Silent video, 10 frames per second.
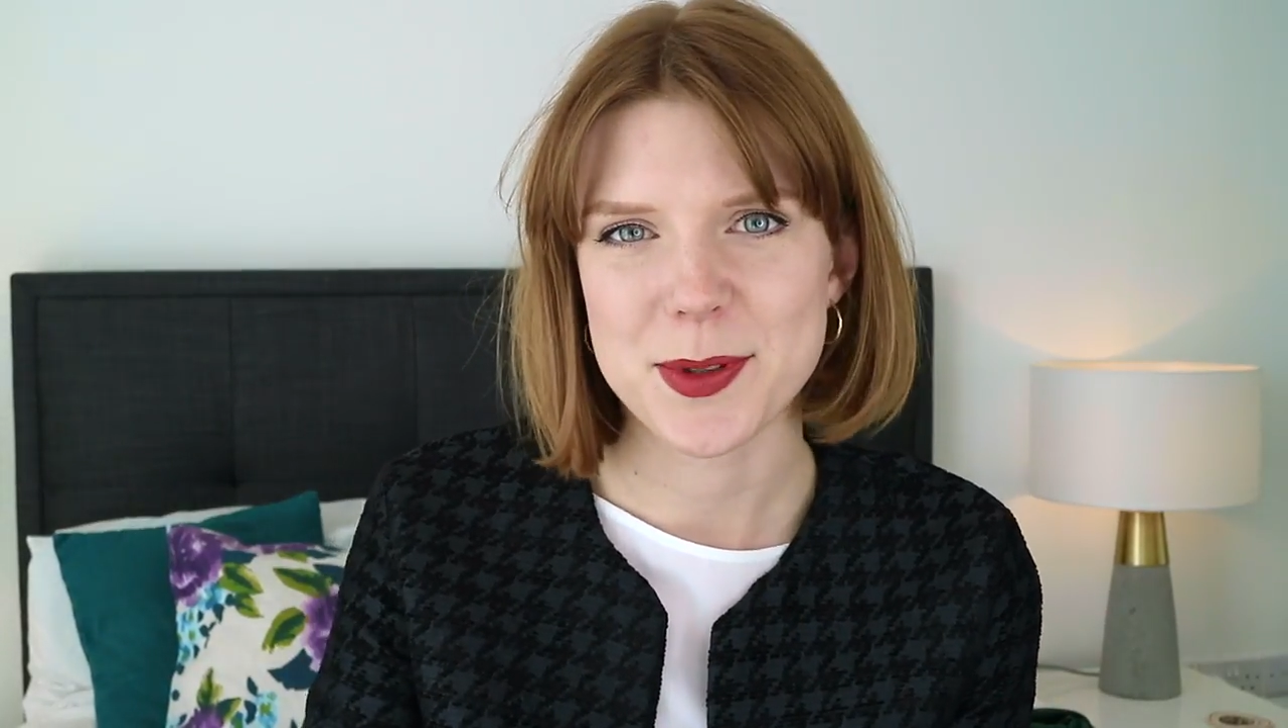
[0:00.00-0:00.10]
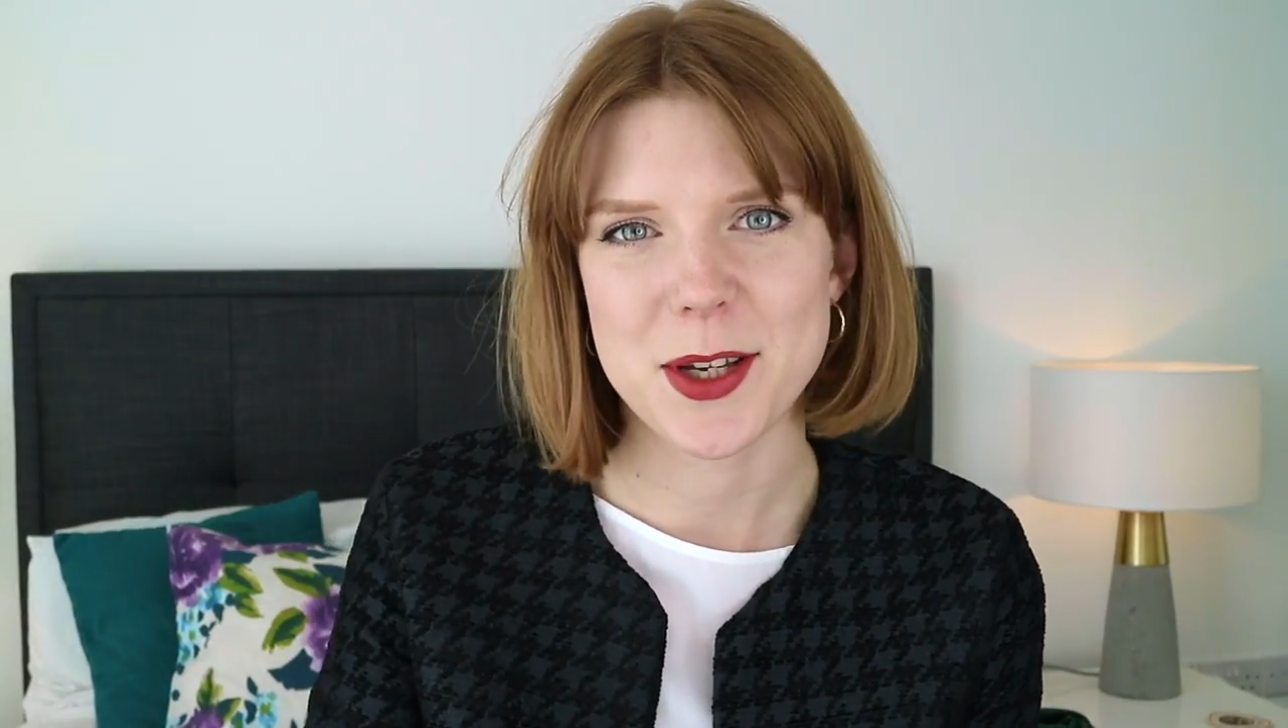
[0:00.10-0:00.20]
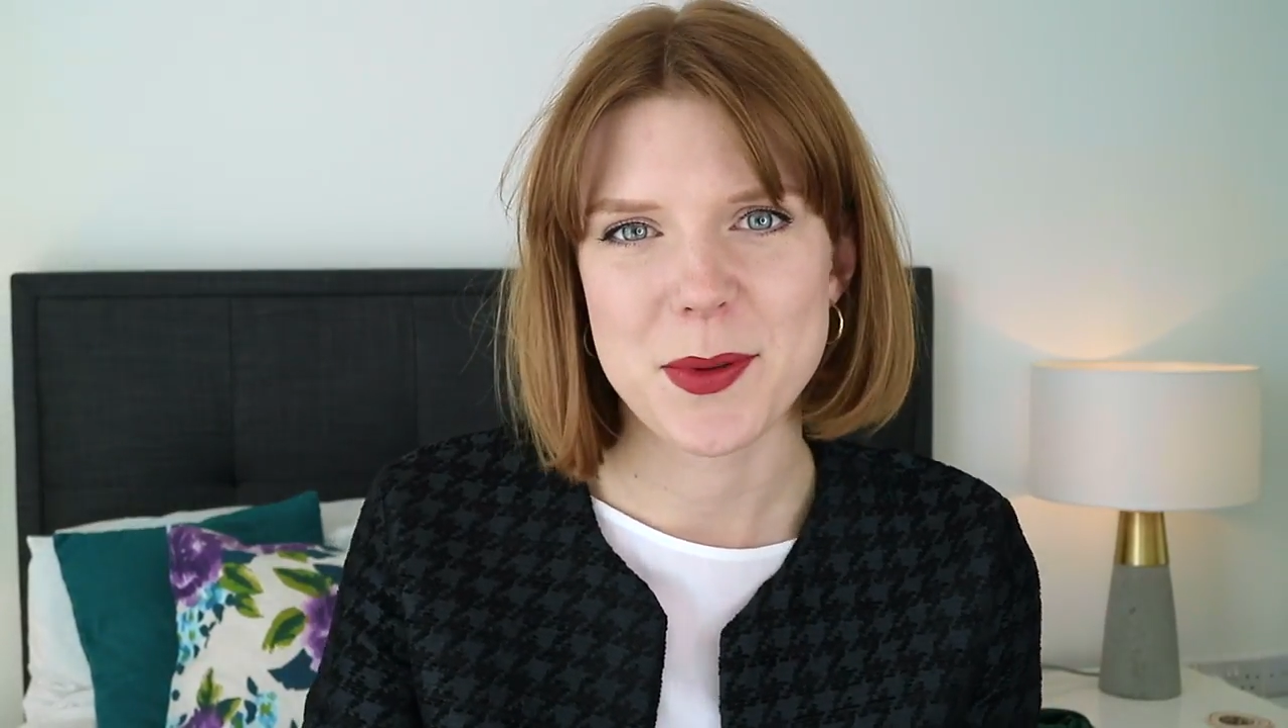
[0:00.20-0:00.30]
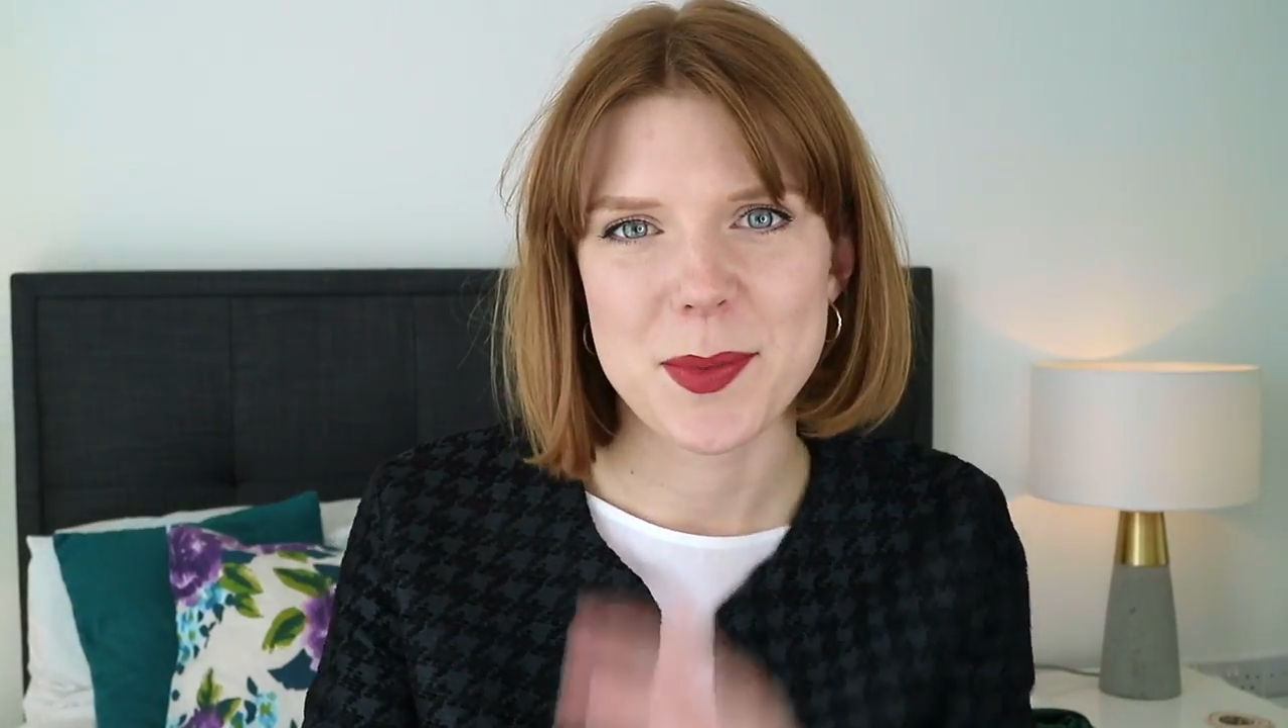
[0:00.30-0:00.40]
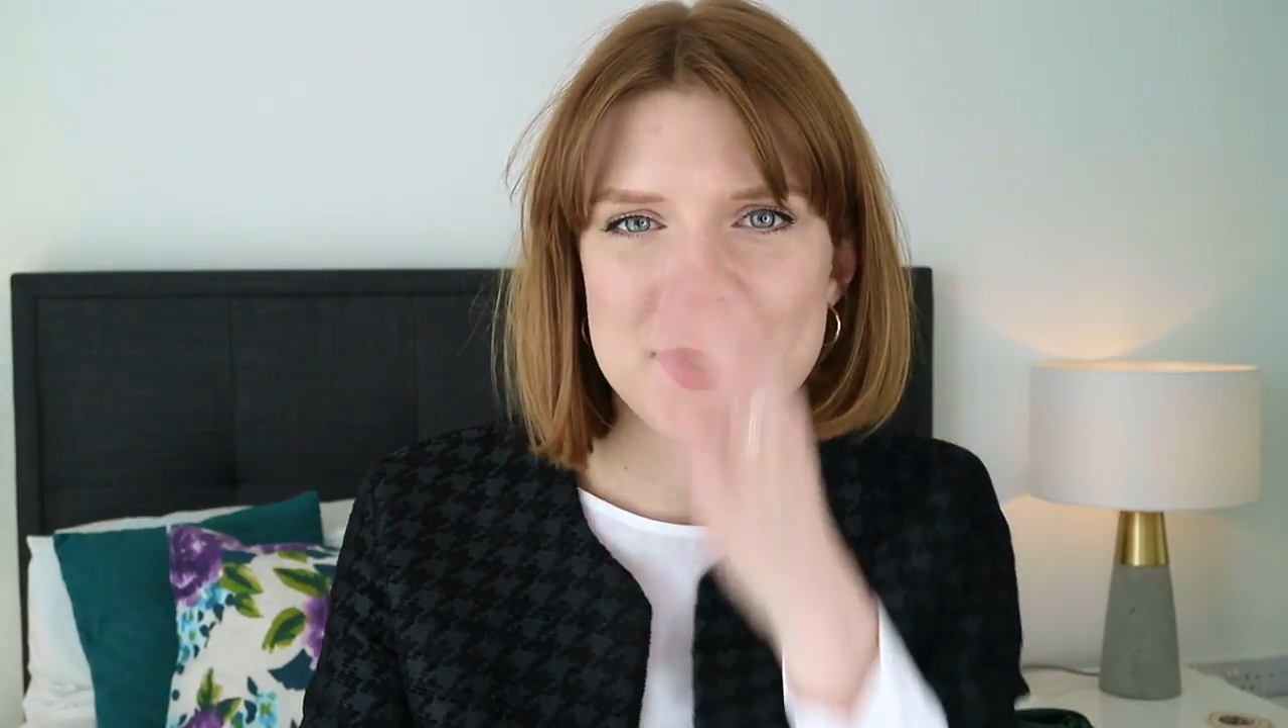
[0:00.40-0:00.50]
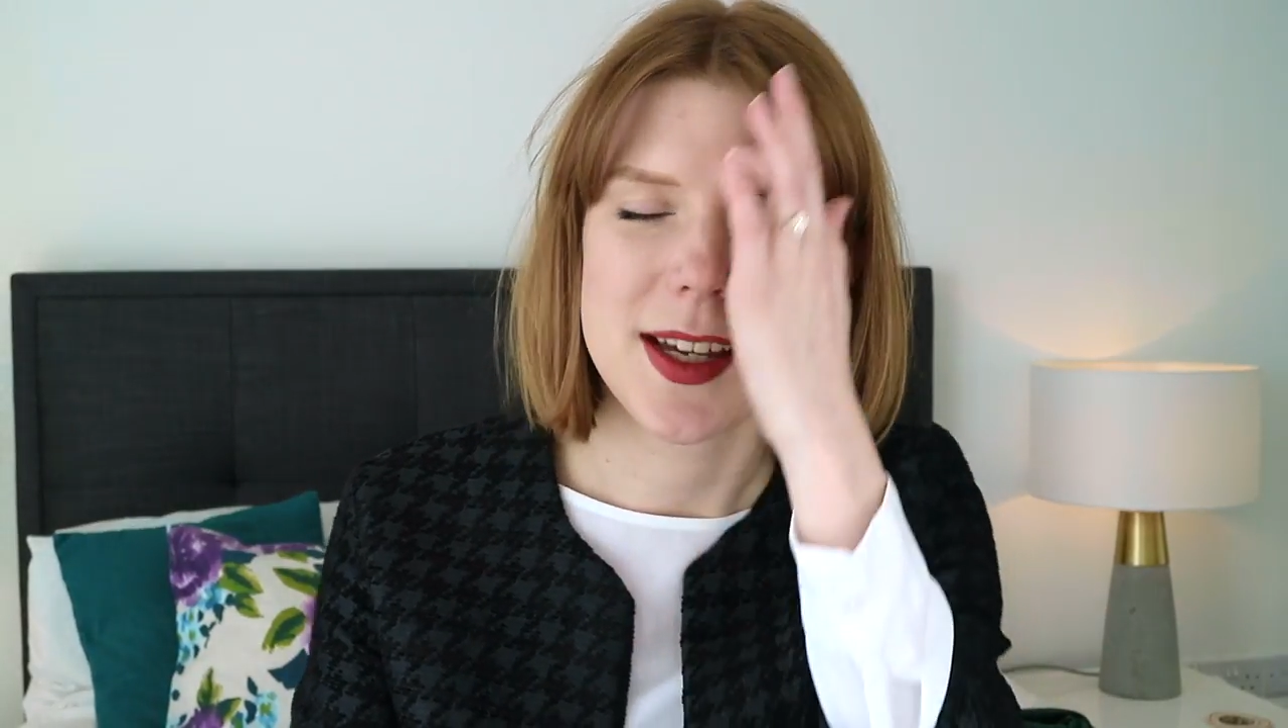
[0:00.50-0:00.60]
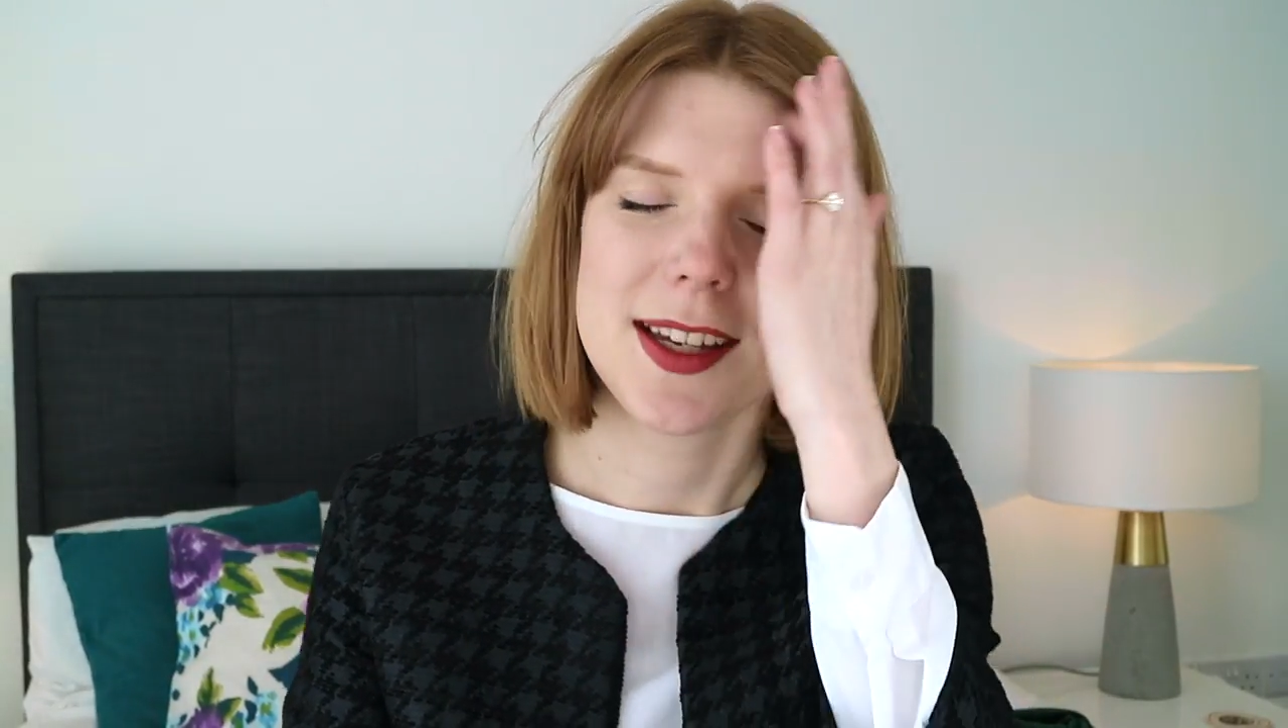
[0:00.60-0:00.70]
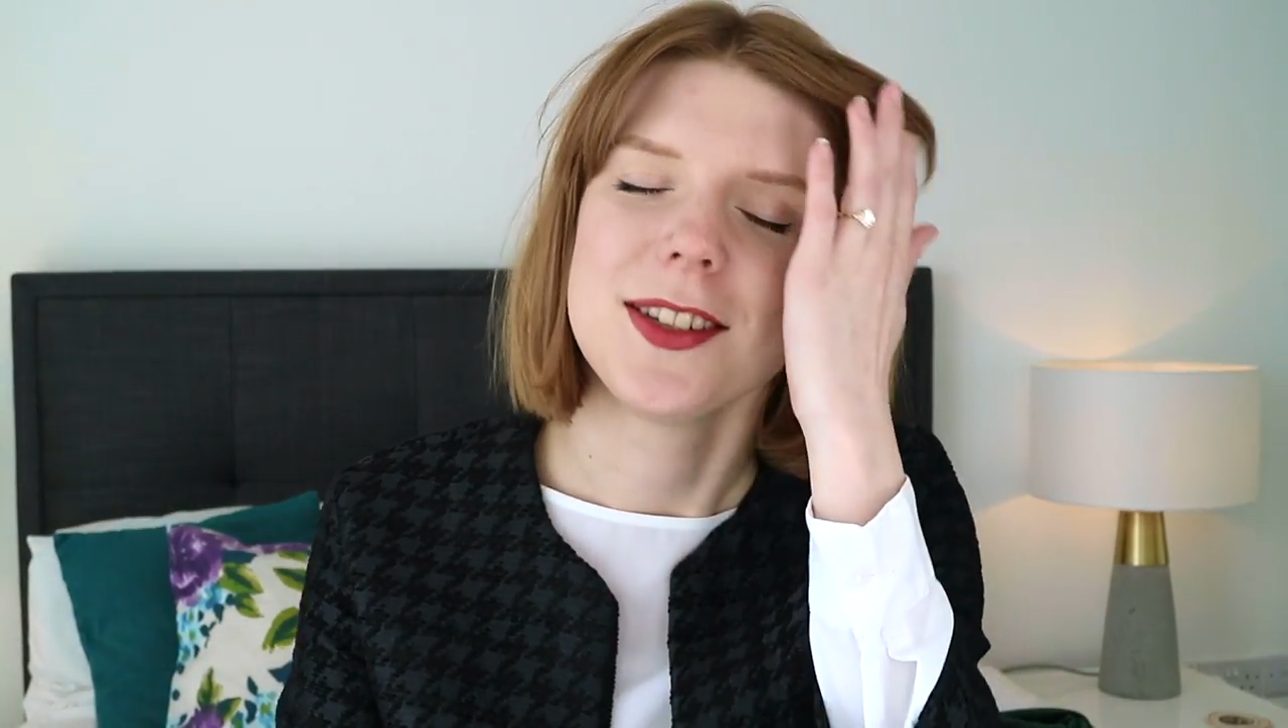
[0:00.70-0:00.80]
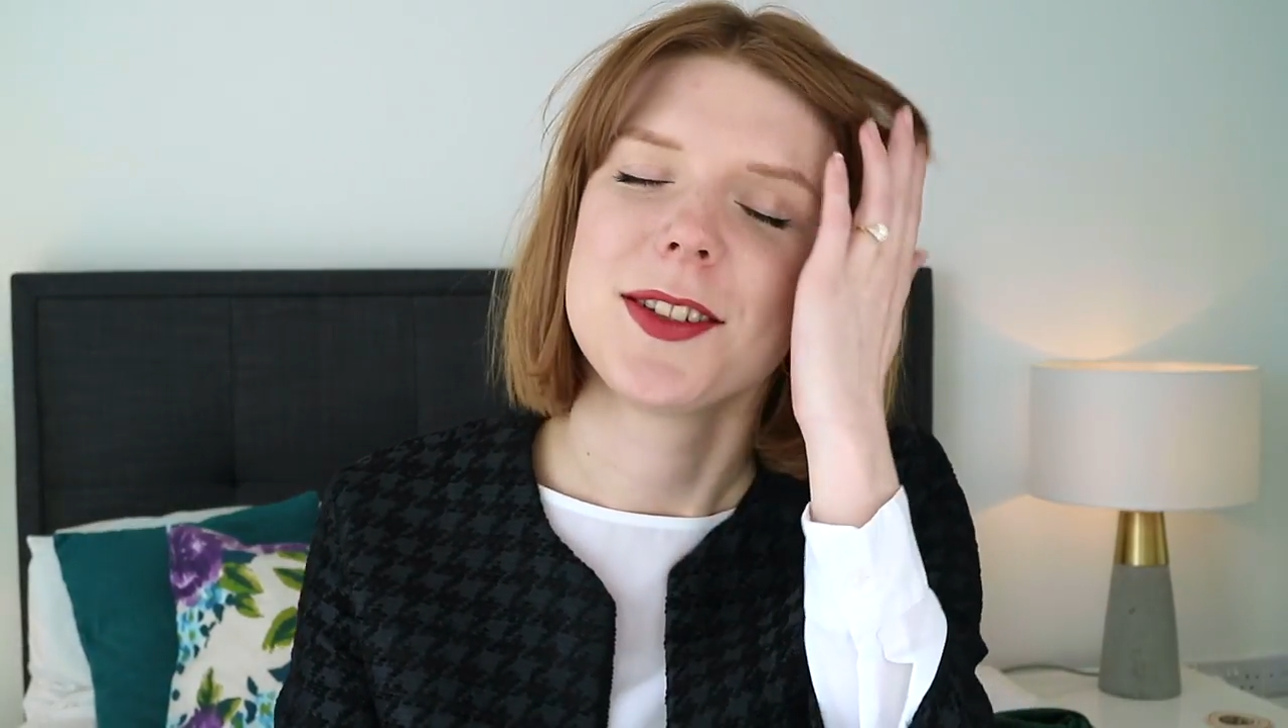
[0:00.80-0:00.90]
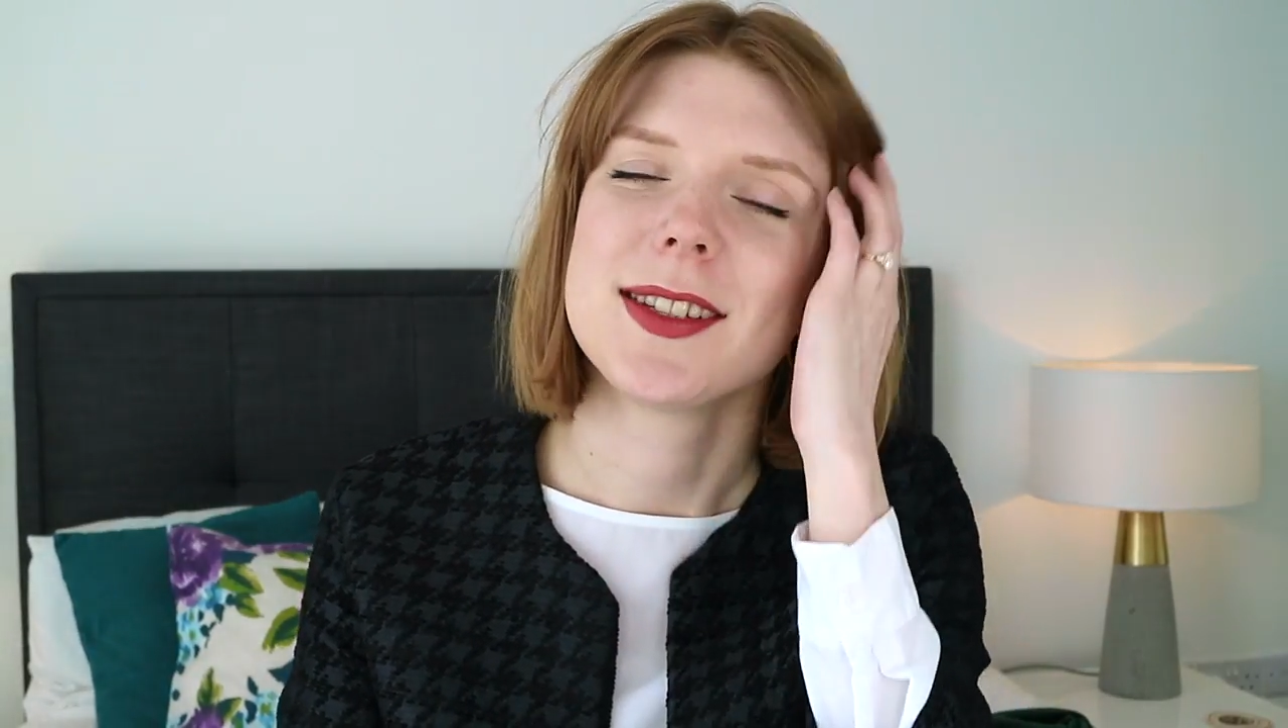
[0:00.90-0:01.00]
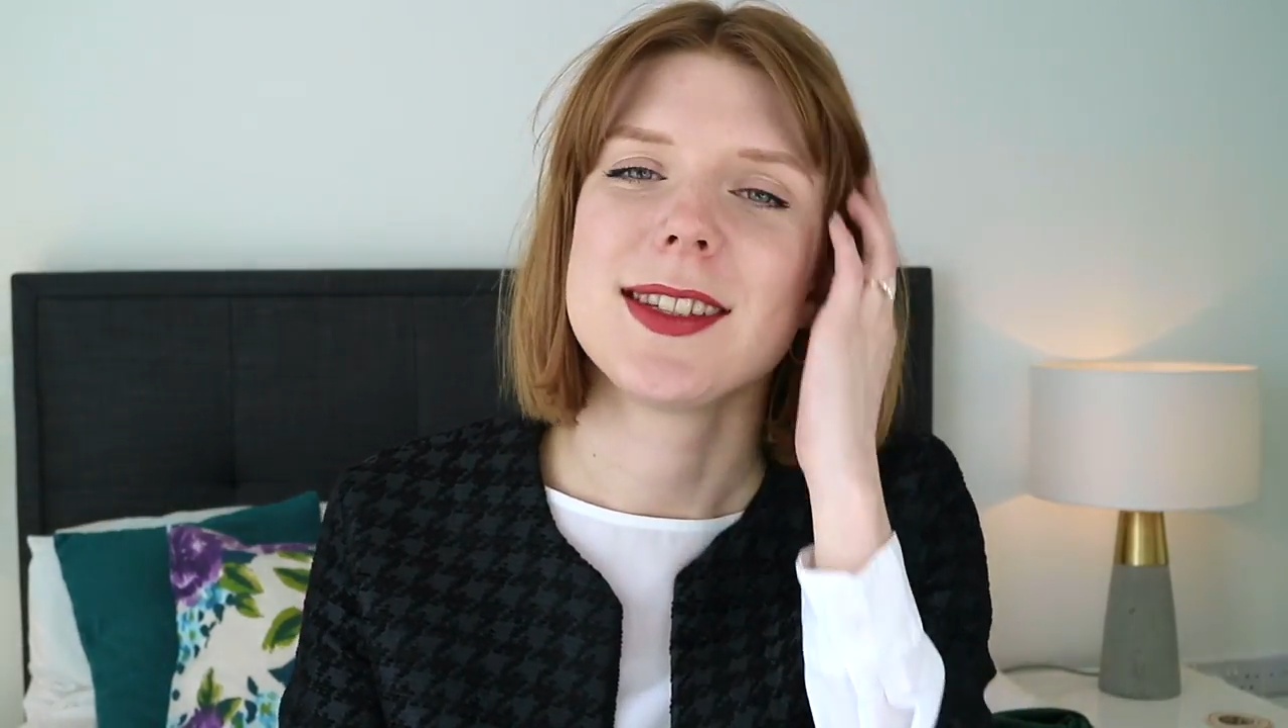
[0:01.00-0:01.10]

Sew website and you can